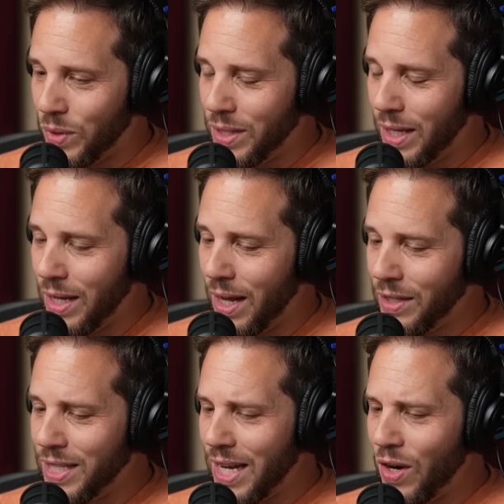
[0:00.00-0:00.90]
And we'll tell you,
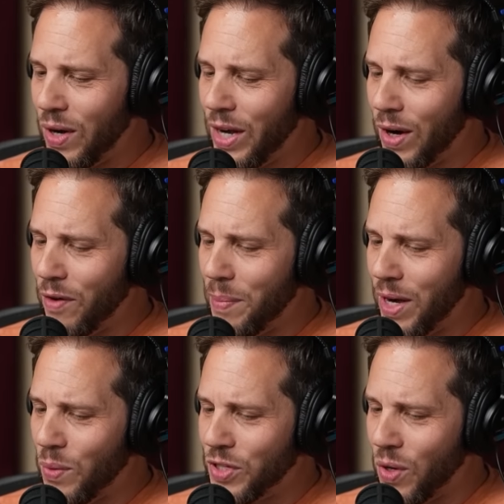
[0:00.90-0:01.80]
I'll tell you right here,
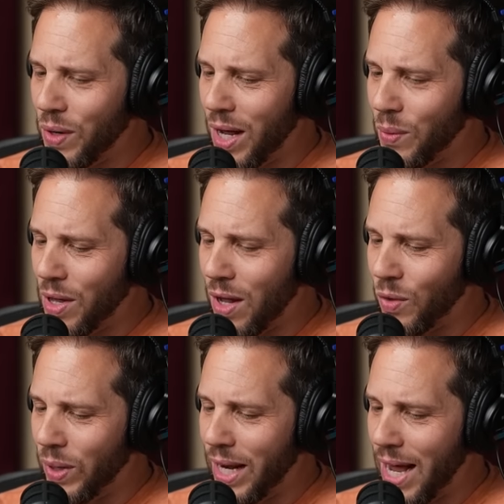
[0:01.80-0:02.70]
everybody, what's going on with
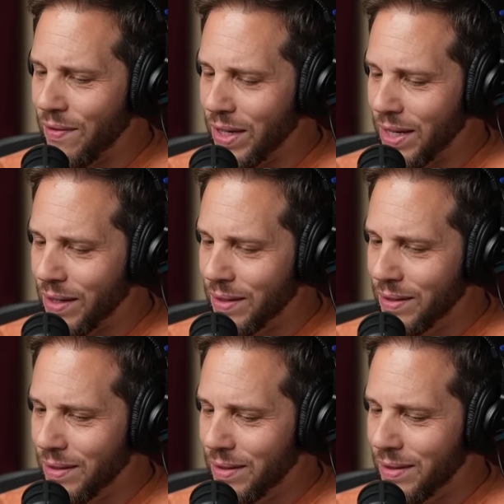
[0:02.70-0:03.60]
Halloween Havoc here,
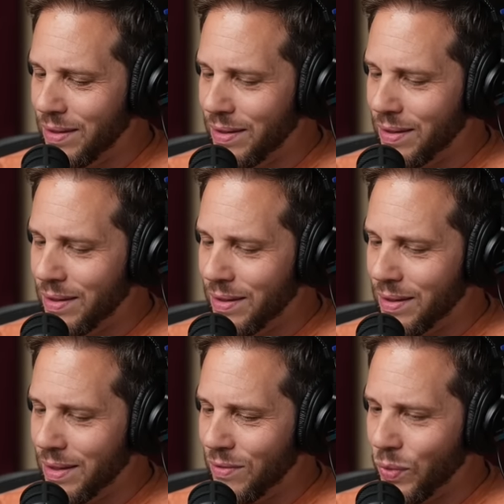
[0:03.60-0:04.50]

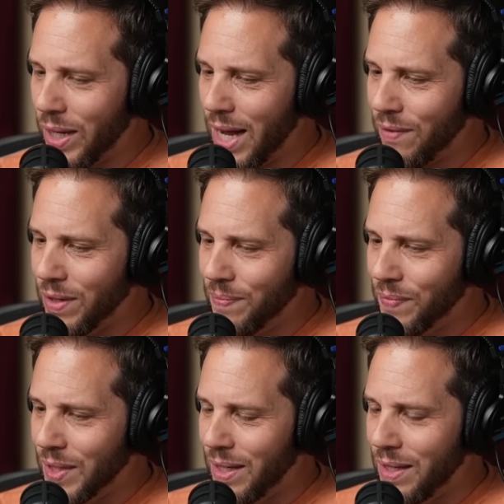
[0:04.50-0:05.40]
if we have it.
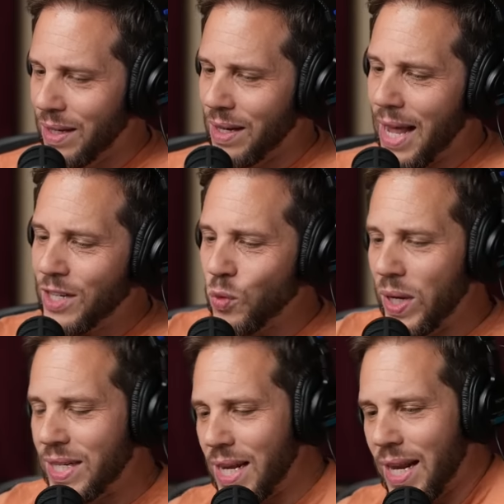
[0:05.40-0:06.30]
Next
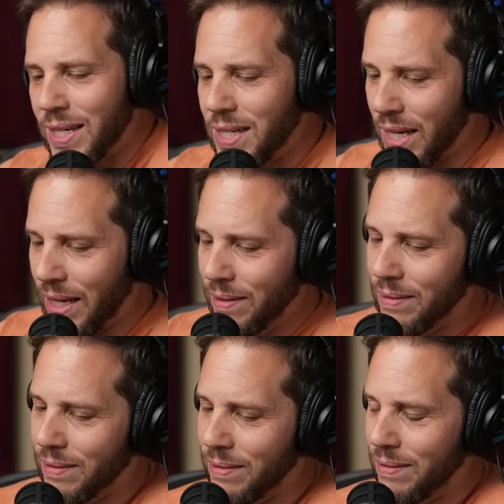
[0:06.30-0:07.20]
week's
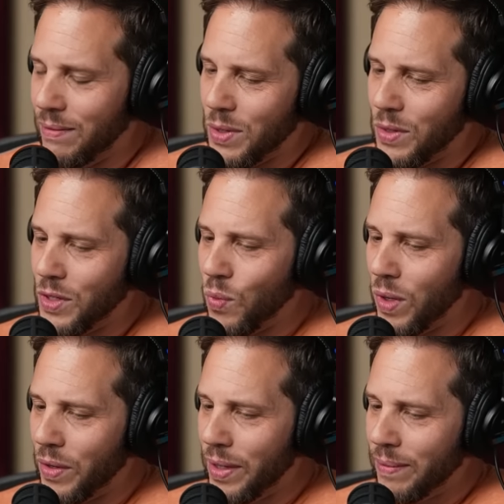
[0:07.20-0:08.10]
NXT, for those of you
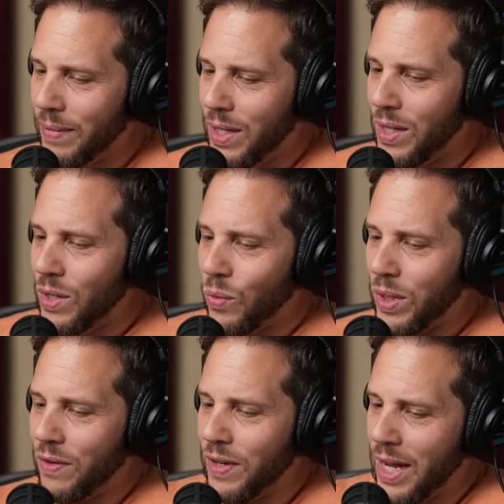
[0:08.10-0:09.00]
wondering,
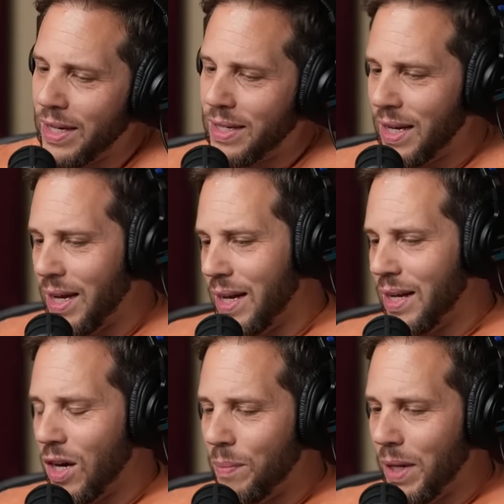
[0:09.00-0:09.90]
we have got
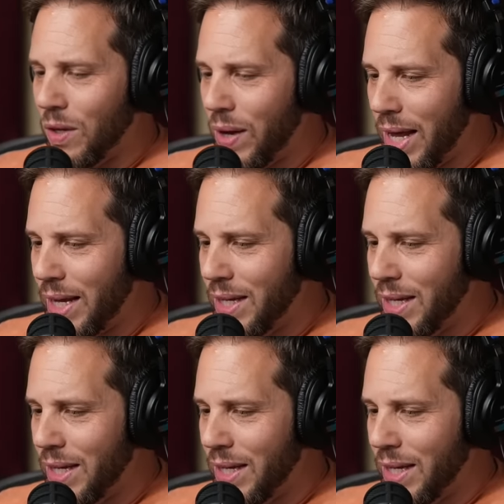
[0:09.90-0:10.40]
Carmelo